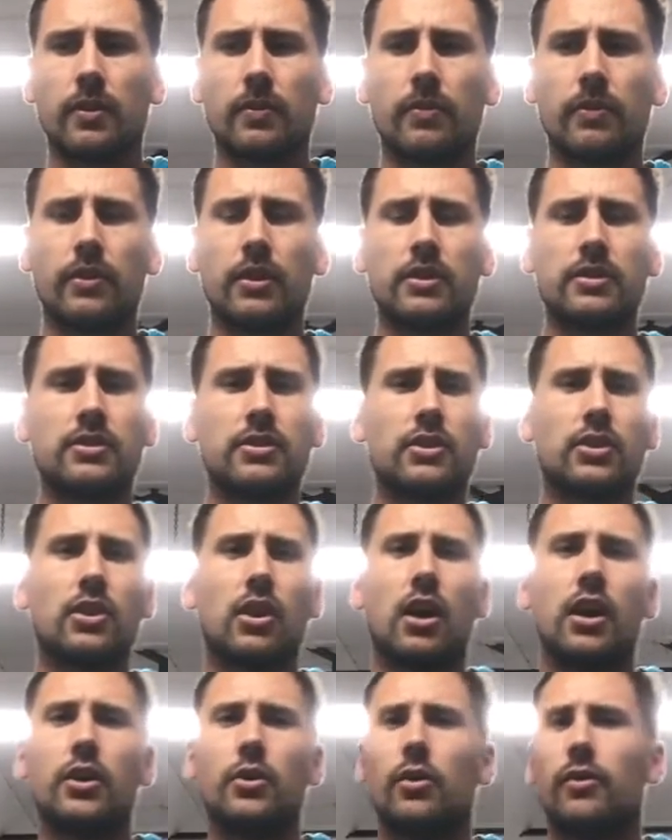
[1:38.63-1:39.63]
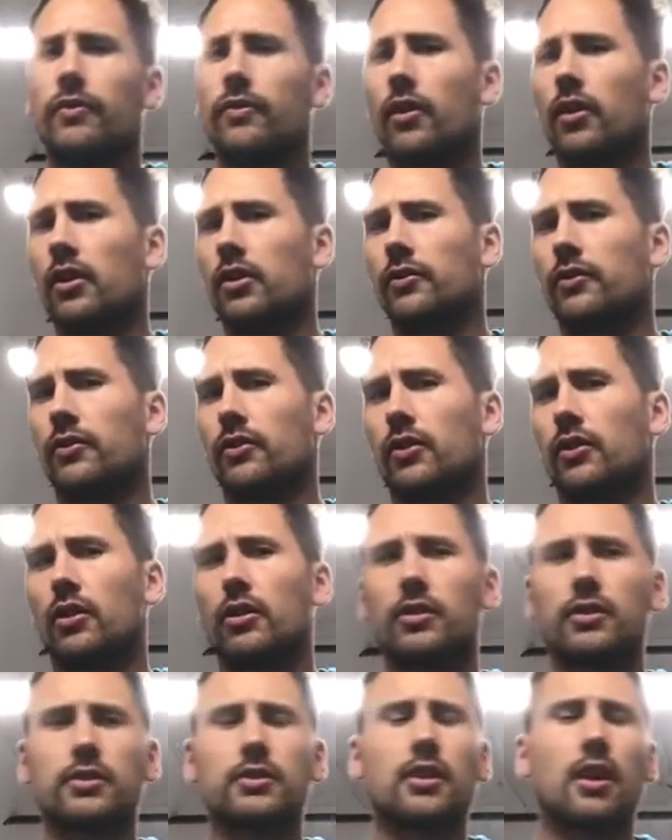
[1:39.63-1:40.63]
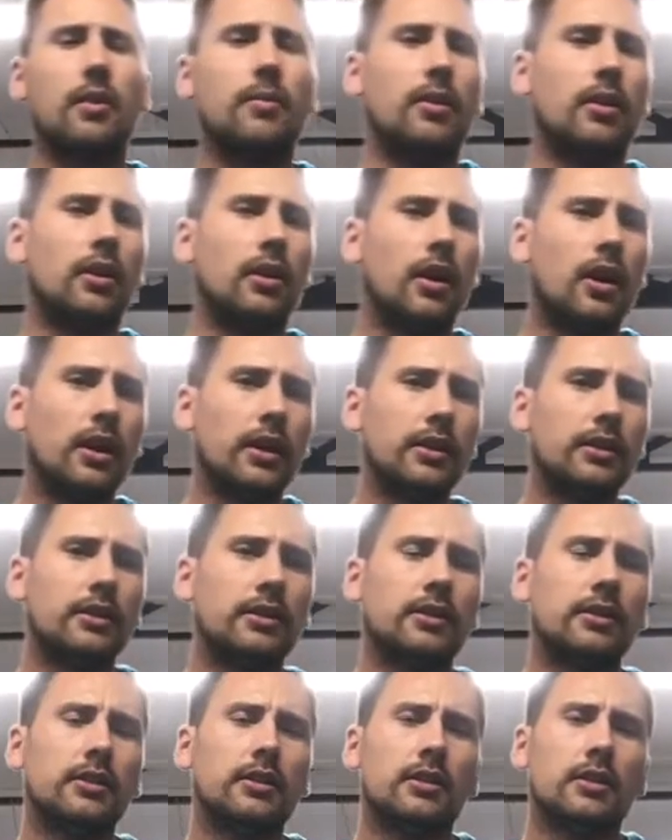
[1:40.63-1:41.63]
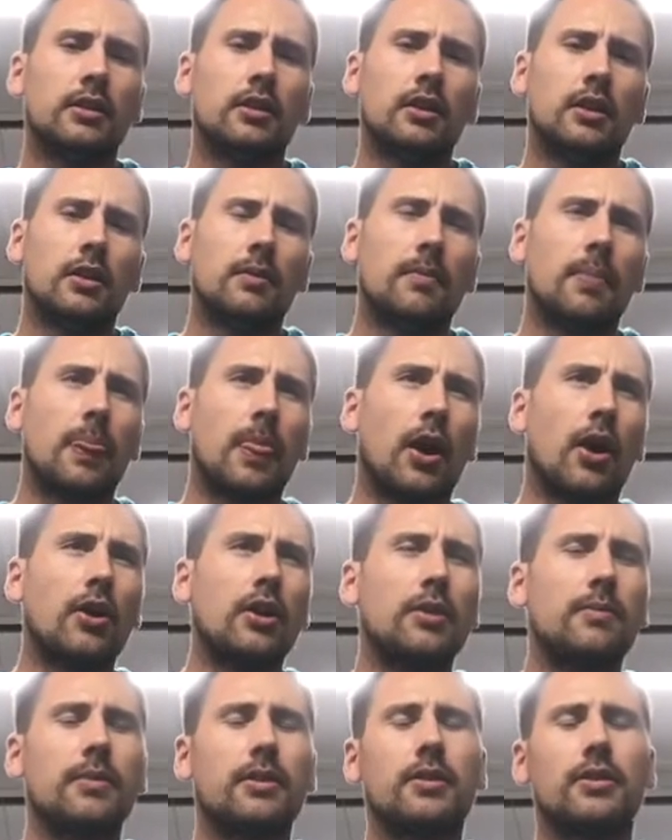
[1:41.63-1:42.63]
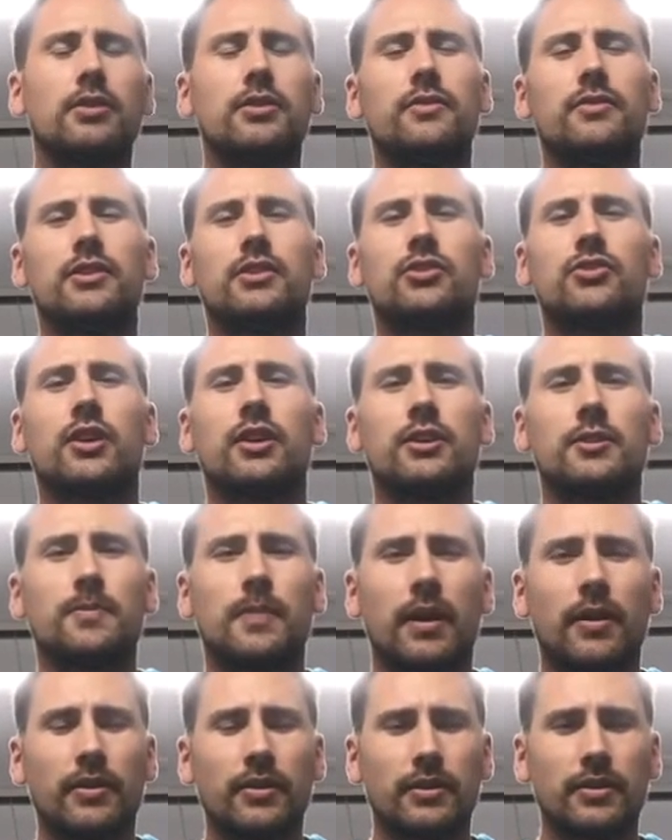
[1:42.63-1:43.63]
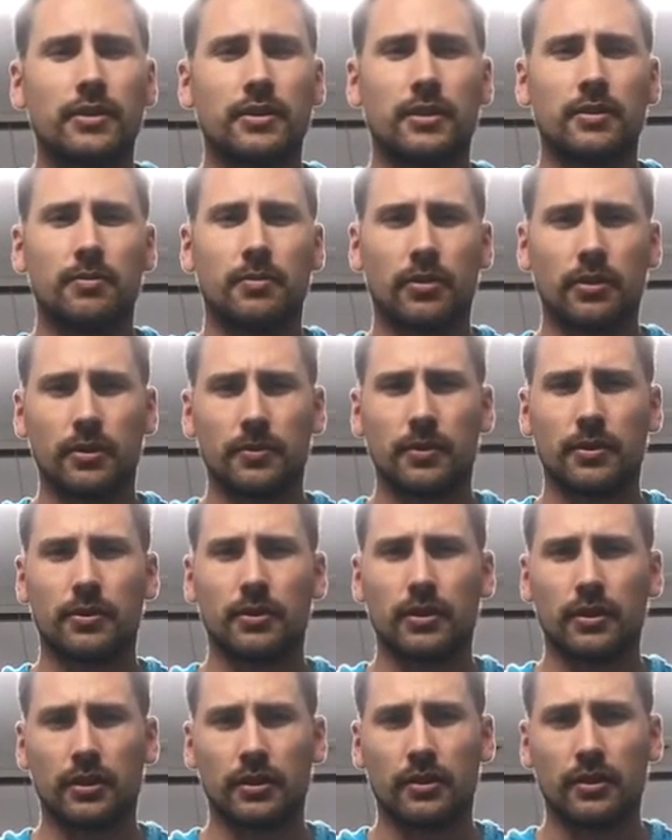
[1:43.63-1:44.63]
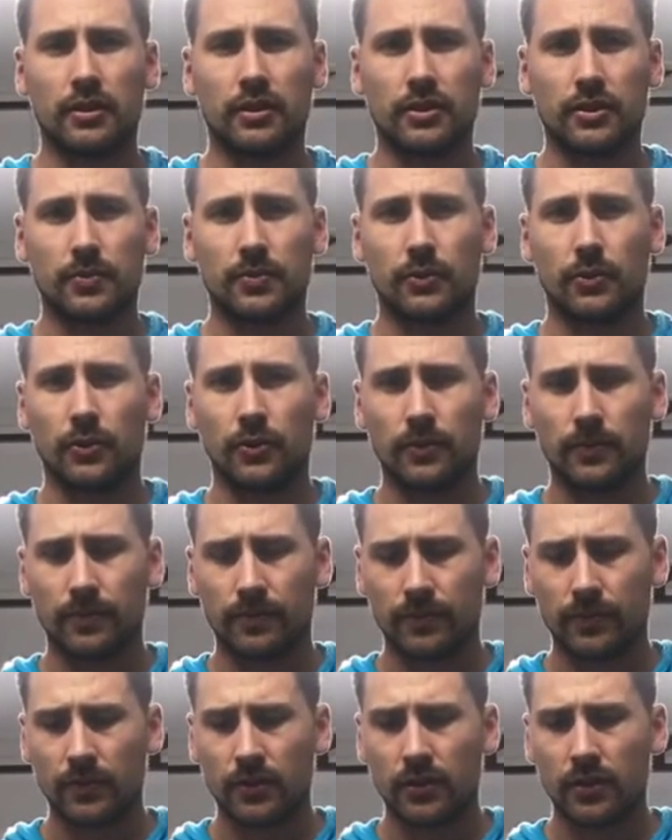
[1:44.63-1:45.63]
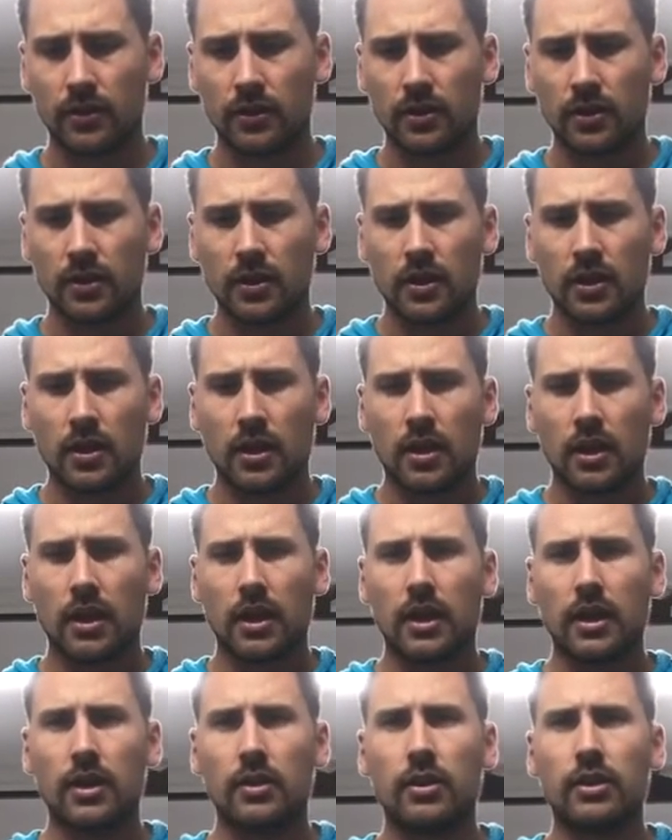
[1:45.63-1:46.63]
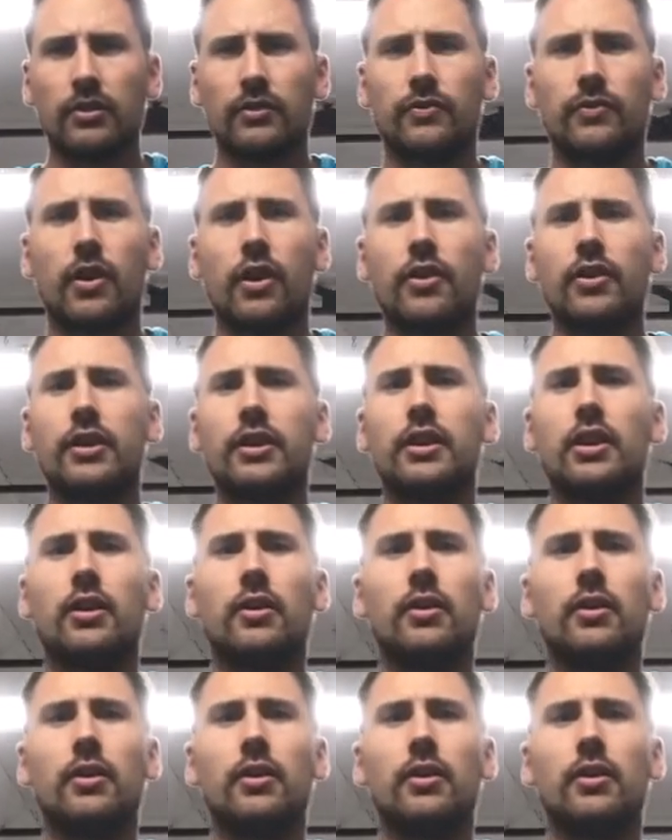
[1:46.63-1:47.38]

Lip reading: this is a guy who I've followed for a long time online, only because of his transparency in bodybuilding and in the sport. He is very